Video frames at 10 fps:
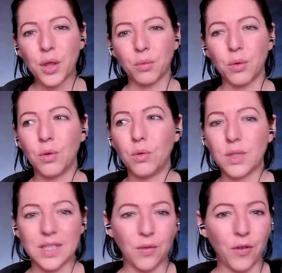through
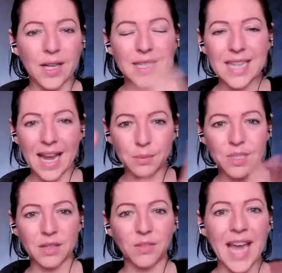different
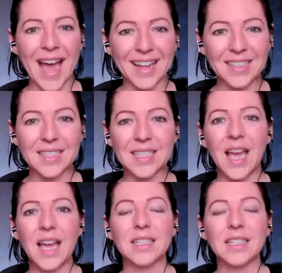types of tests